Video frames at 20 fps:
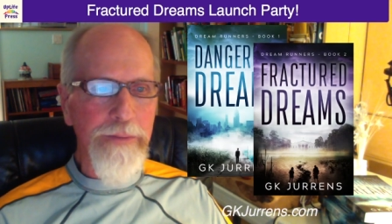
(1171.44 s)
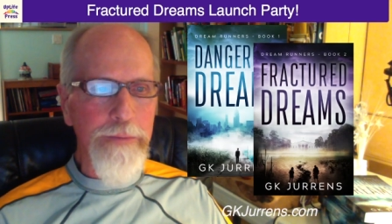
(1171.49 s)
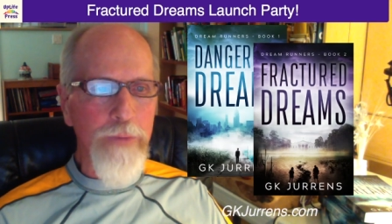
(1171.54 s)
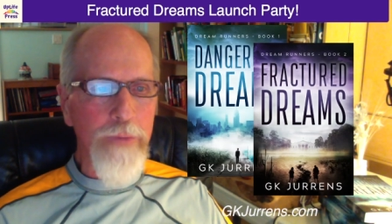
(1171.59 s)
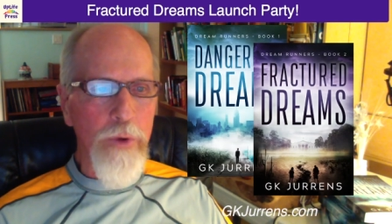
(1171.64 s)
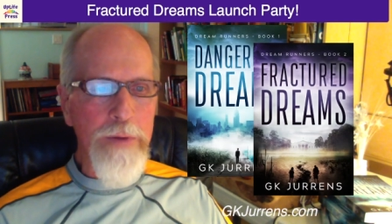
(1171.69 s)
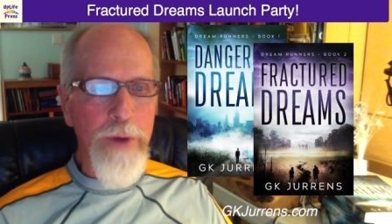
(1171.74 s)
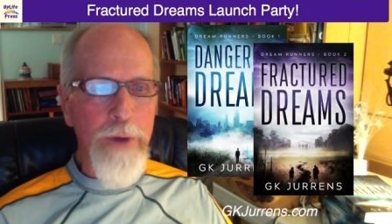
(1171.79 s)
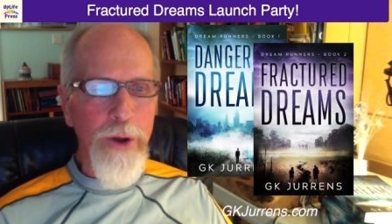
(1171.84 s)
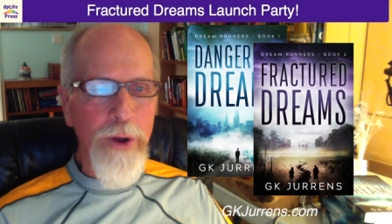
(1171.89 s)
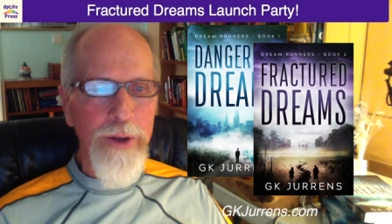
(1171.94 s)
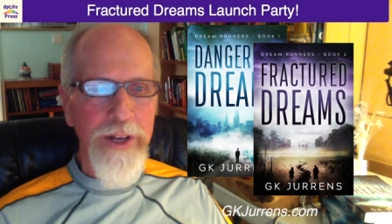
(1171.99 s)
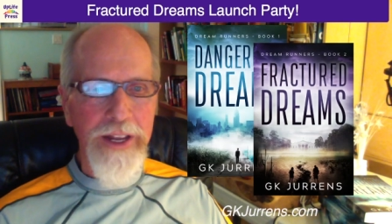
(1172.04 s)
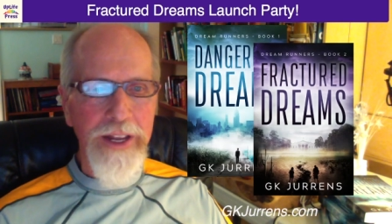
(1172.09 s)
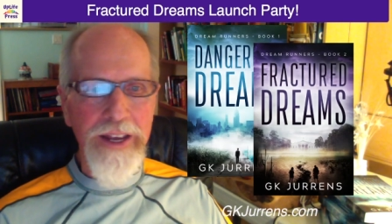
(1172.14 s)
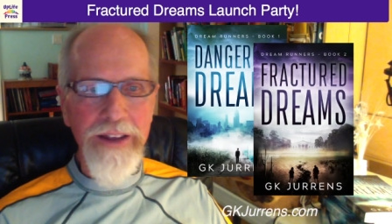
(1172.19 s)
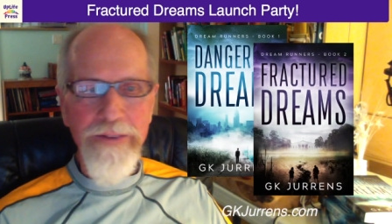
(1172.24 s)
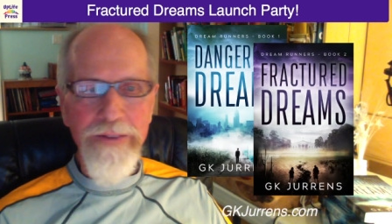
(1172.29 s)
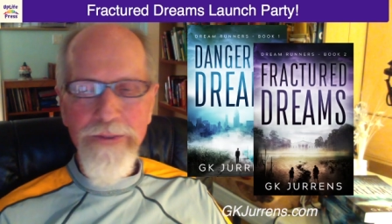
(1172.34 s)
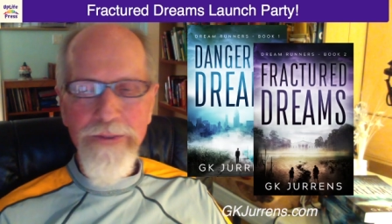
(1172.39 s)

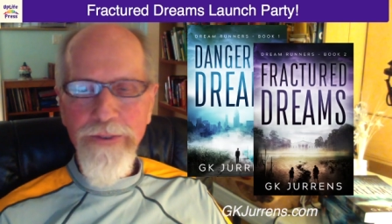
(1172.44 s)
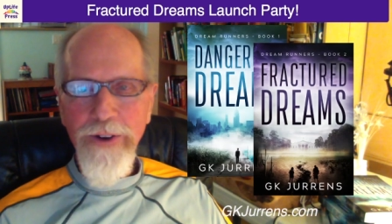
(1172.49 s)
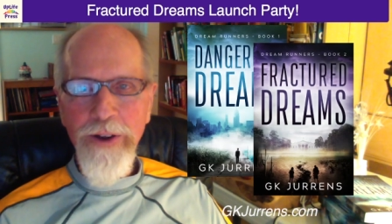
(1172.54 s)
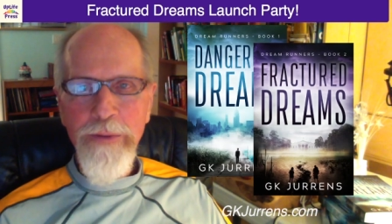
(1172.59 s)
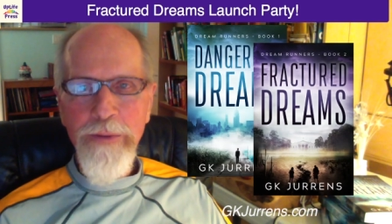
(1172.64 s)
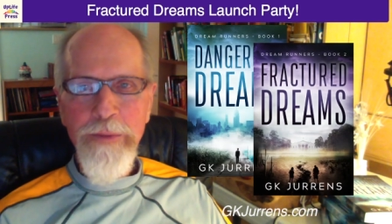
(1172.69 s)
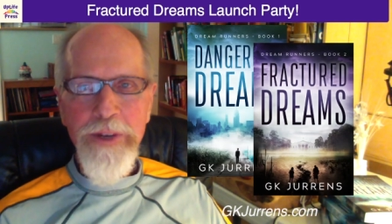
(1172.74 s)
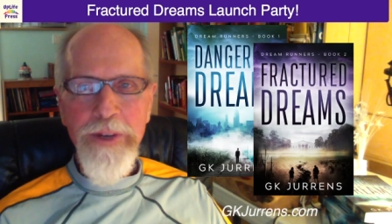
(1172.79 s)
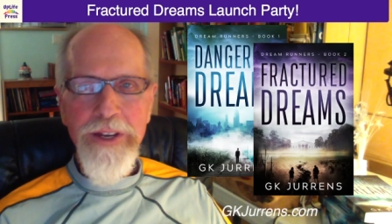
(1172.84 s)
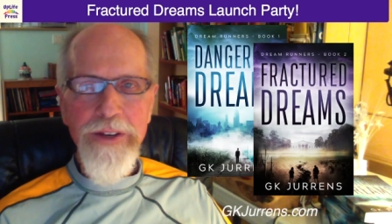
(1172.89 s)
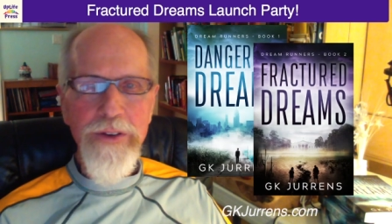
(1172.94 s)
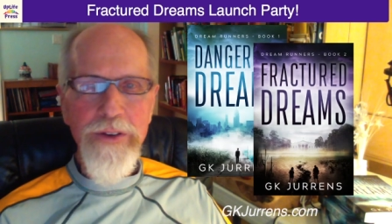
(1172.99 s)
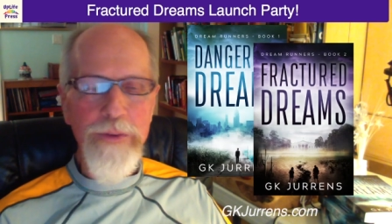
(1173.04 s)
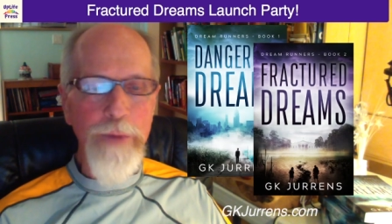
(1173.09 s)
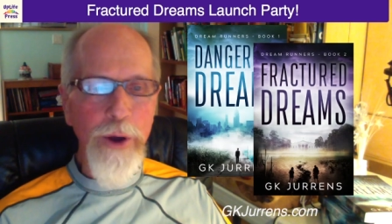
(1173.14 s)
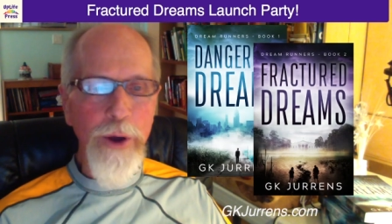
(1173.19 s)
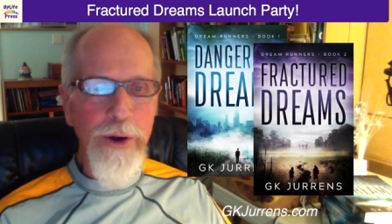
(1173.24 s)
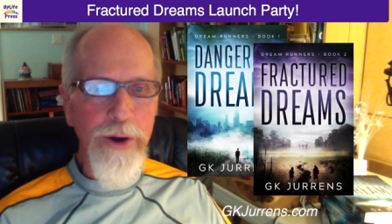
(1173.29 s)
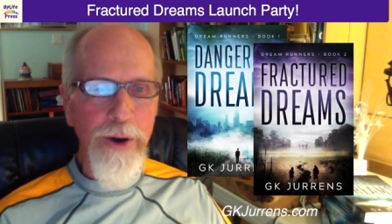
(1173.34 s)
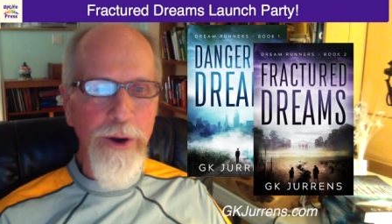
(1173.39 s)
remotely from his
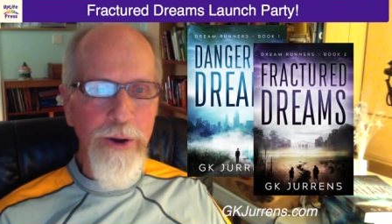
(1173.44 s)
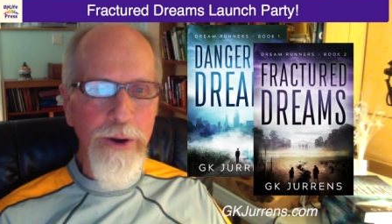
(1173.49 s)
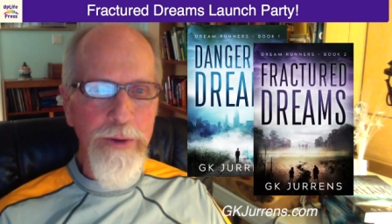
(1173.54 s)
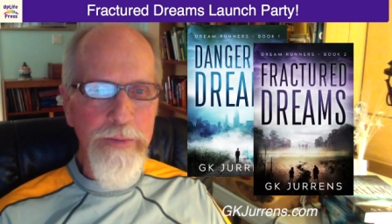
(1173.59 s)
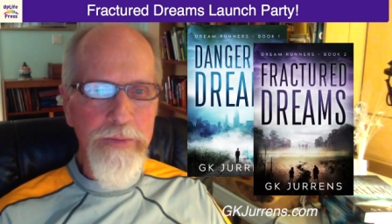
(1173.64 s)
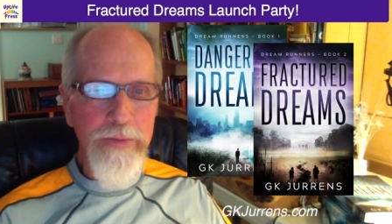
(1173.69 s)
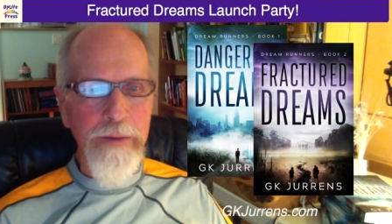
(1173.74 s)
motorhome,